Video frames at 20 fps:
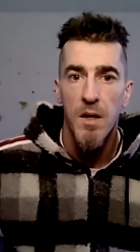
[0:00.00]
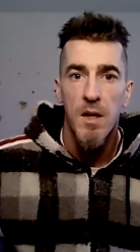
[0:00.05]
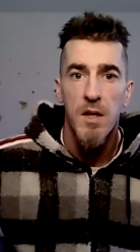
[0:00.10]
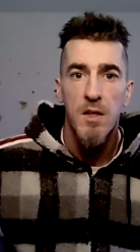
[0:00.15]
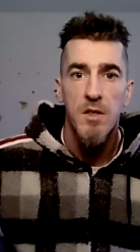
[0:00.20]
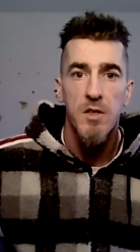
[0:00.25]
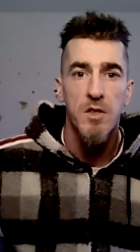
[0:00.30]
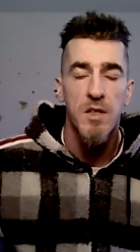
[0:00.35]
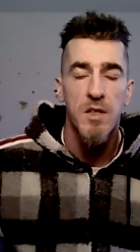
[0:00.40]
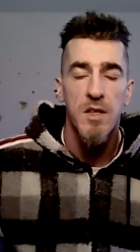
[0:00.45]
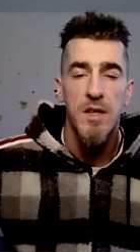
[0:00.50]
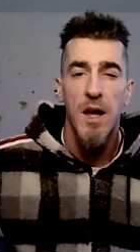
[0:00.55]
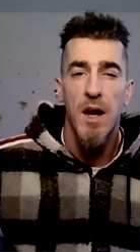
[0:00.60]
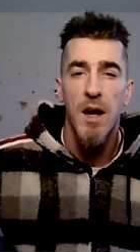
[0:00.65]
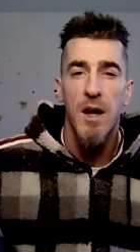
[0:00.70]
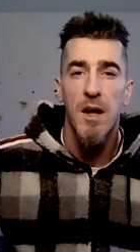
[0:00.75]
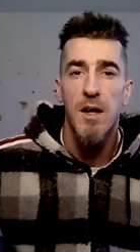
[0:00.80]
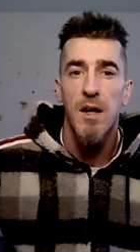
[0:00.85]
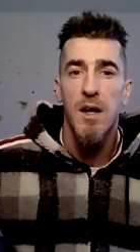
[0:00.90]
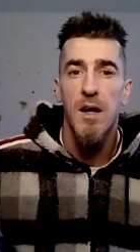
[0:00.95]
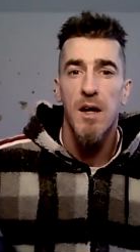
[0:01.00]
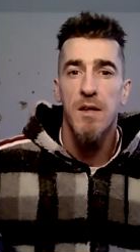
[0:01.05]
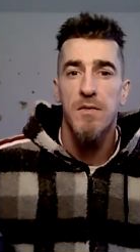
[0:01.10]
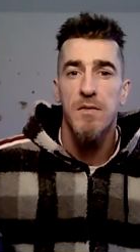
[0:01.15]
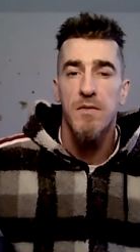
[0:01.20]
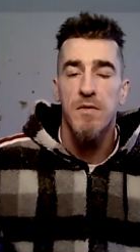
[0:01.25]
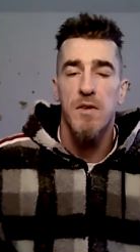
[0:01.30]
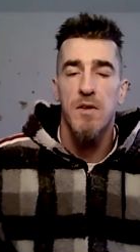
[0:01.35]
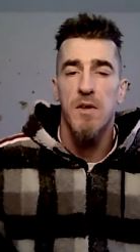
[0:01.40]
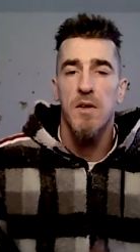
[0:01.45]
just an ad
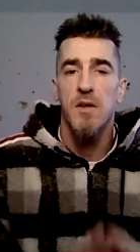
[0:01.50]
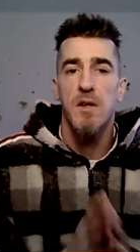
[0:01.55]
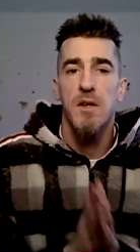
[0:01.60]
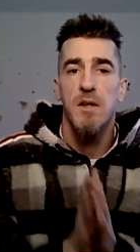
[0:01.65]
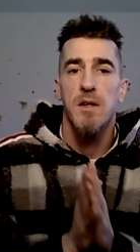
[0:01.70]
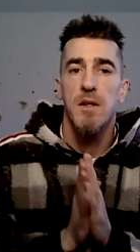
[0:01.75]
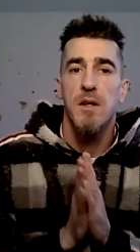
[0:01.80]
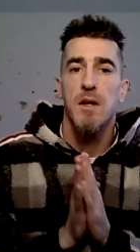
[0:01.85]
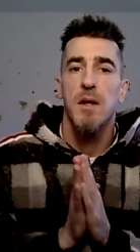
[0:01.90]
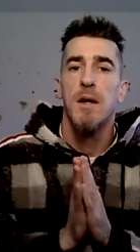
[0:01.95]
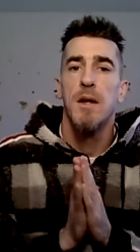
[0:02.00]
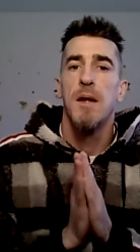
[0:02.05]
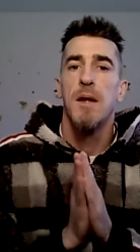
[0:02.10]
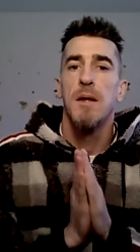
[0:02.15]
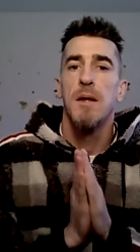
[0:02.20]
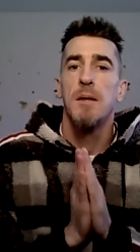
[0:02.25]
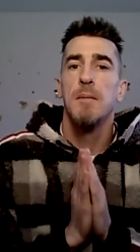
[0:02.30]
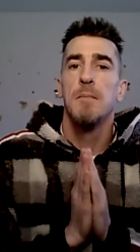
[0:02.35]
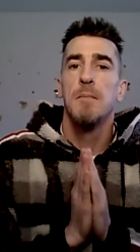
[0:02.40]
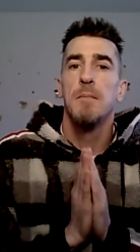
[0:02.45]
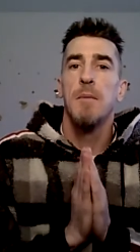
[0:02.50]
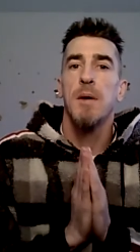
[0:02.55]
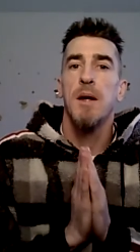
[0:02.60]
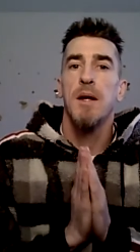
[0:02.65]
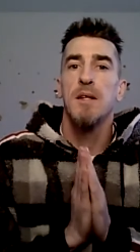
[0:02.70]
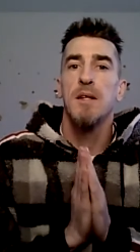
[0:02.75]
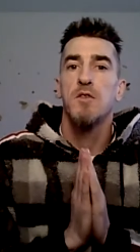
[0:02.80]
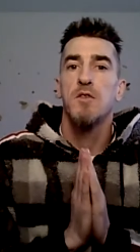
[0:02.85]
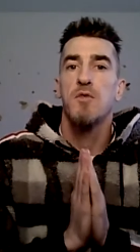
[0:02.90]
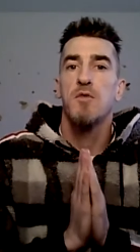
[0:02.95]
for
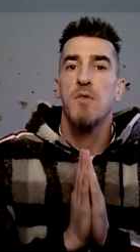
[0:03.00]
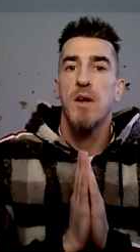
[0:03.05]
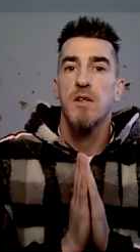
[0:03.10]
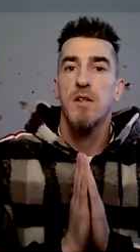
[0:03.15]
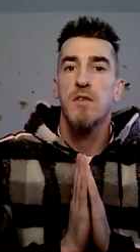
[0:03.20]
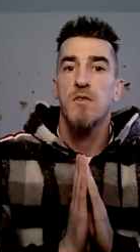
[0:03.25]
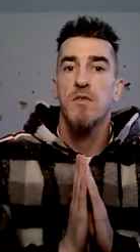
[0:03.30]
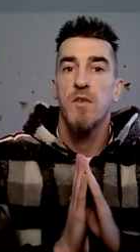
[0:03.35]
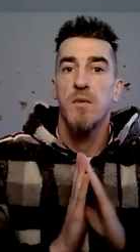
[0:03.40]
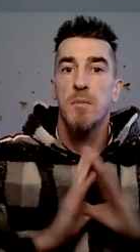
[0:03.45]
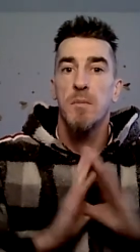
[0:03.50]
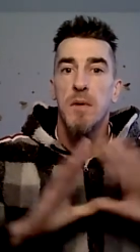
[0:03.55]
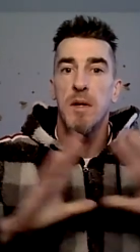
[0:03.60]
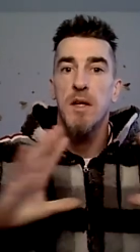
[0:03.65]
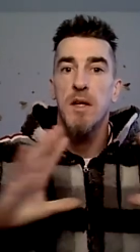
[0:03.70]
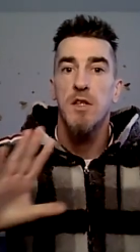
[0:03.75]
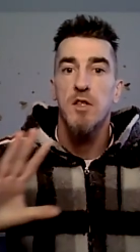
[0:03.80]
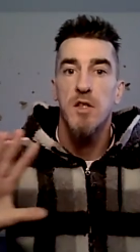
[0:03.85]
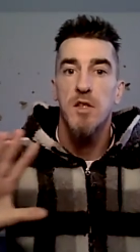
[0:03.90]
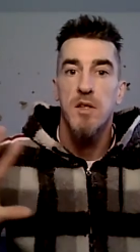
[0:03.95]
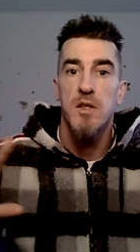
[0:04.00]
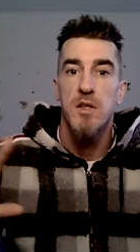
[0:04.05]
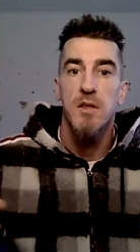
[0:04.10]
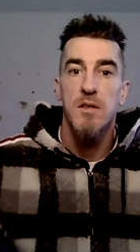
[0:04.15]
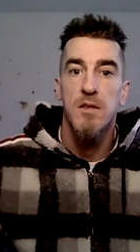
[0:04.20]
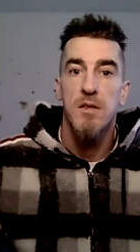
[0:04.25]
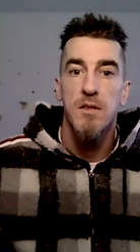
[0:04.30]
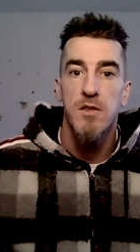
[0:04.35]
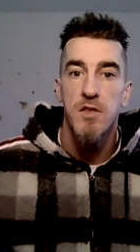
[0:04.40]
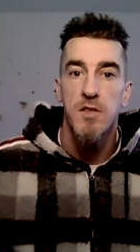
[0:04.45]
my transformation
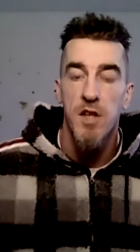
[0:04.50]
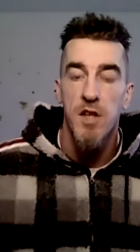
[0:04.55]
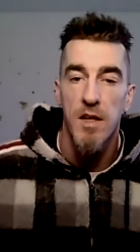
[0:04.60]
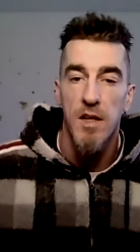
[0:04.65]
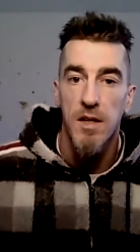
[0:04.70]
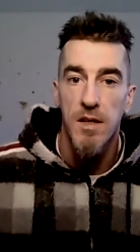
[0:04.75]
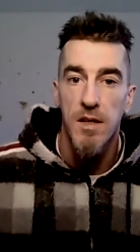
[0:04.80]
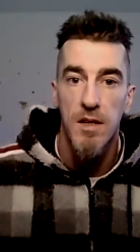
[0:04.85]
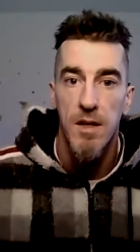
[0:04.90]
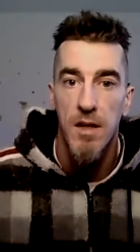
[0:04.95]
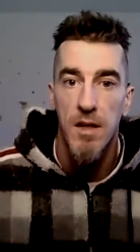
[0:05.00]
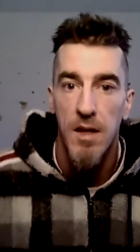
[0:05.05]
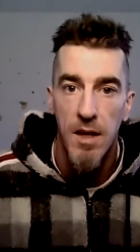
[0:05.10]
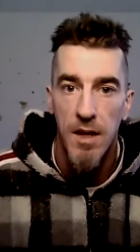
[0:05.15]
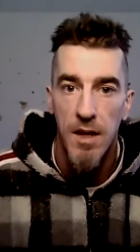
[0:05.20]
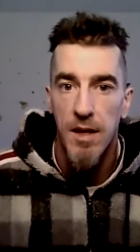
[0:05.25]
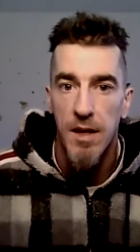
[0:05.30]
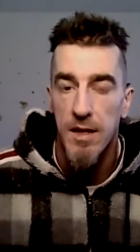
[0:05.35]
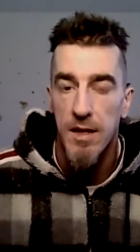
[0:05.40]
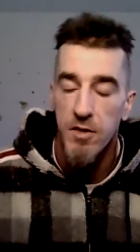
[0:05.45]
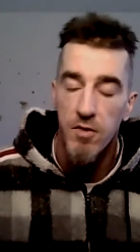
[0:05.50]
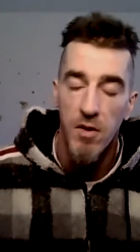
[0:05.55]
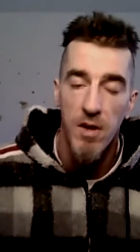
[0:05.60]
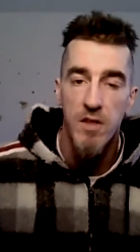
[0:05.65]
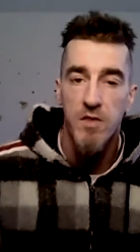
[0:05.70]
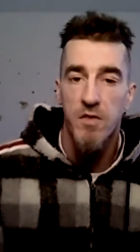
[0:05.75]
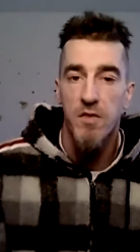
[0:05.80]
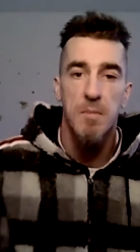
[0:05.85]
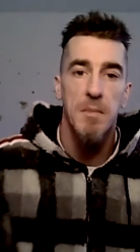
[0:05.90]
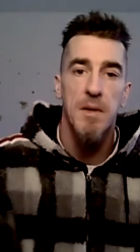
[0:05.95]
channel,
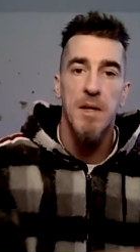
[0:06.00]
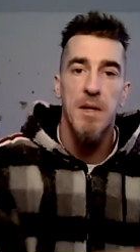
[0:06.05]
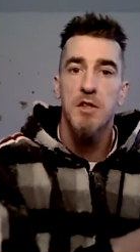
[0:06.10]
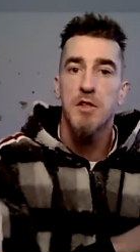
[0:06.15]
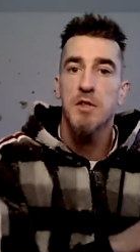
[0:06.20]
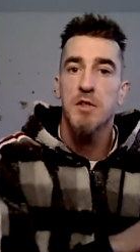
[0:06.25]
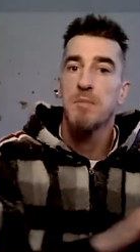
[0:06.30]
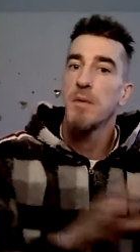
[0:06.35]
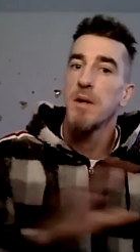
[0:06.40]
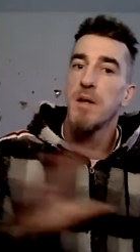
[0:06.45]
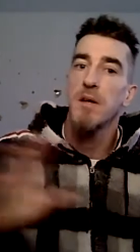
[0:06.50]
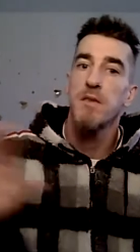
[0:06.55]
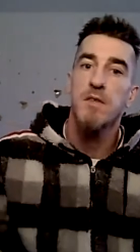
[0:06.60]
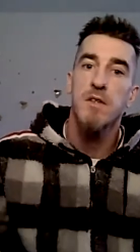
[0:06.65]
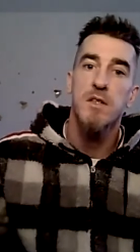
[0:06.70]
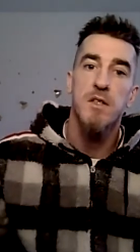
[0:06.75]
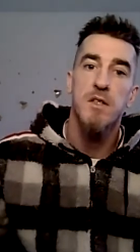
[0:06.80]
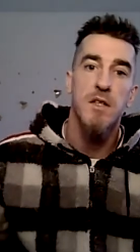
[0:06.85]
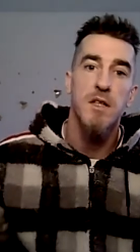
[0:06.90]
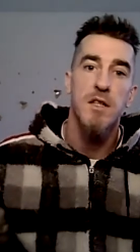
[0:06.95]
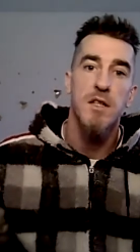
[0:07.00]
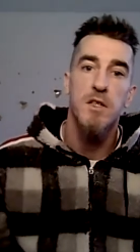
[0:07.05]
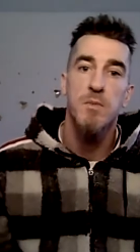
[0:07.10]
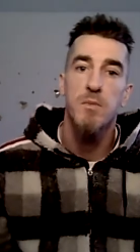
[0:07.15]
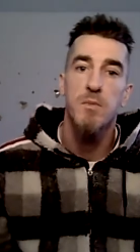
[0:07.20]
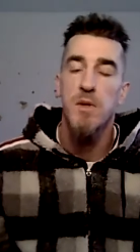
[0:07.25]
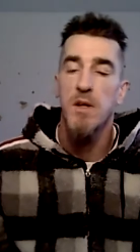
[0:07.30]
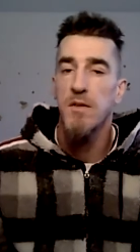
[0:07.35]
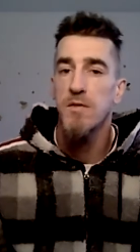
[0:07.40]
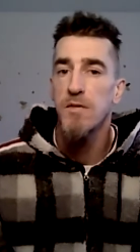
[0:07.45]
transformation, manifestation,
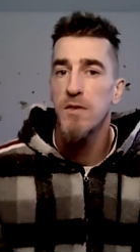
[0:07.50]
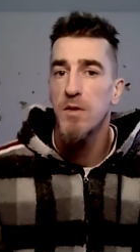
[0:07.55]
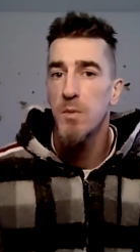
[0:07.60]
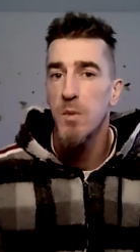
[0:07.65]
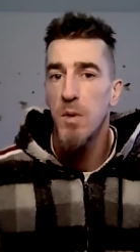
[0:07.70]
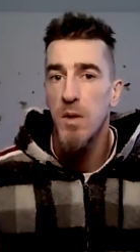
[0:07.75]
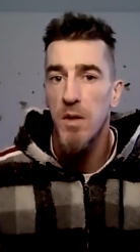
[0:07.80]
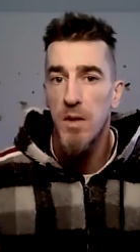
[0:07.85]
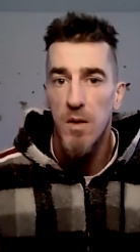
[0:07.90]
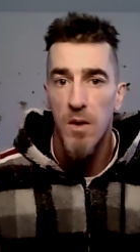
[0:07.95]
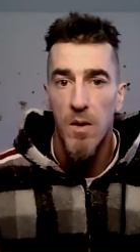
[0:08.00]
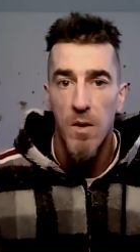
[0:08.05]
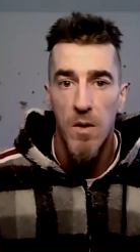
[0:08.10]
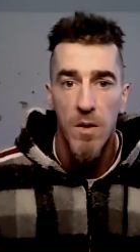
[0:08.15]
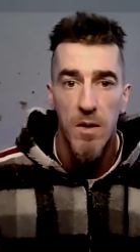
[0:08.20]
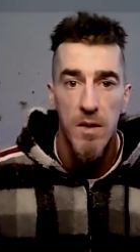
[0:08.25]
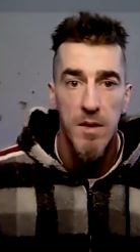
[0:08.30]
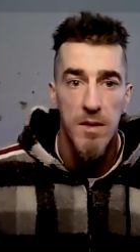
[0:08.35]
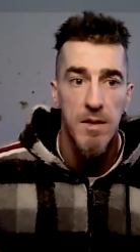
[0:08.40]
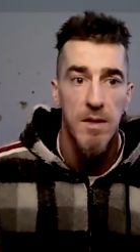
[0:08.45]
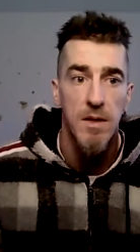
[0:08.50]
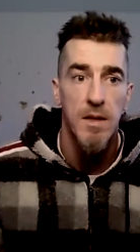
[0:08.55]
whatever you want to call it.